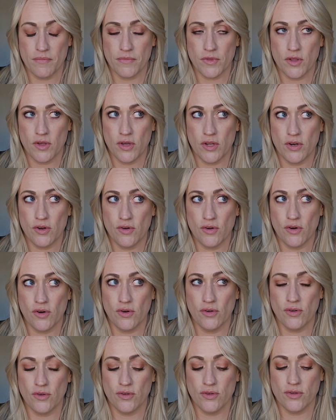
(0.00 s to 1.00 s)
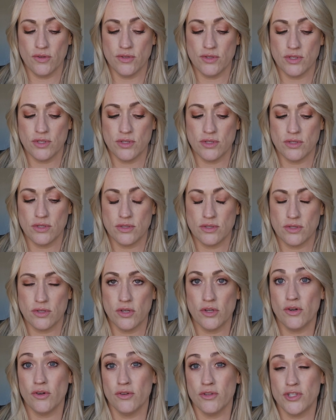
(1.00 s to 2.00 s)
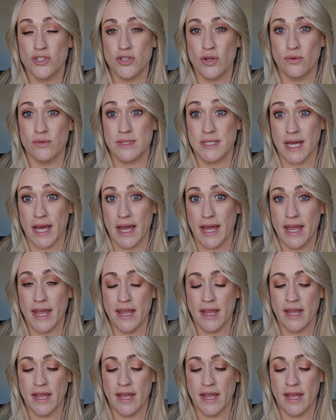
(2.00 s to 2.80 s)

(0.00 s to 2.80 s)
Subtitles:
Good Girls Don't Die,